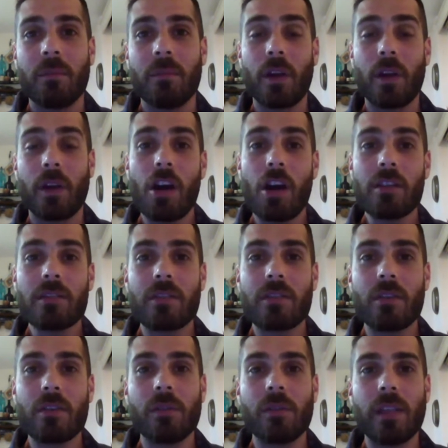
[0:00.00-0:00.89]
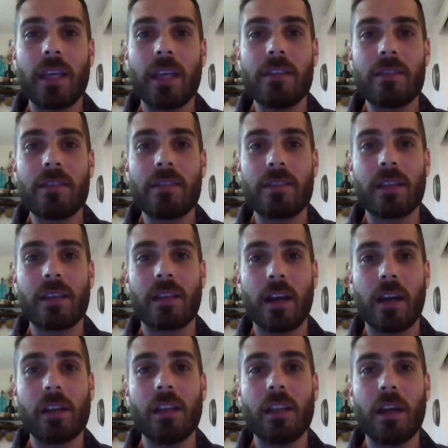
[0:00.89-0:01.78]
but also likes to
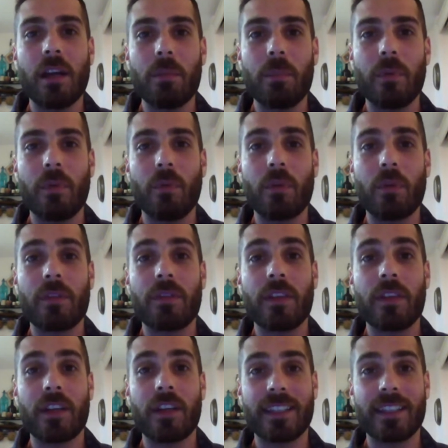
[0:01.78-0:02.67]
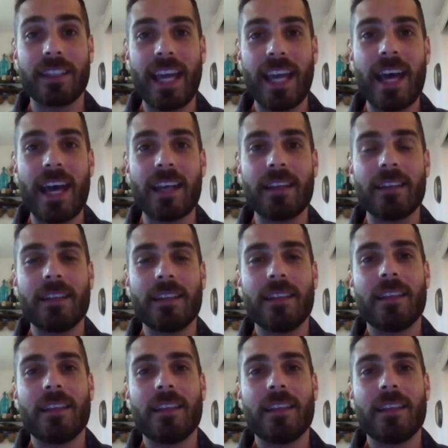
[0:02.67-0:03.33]
cuddle up with their cat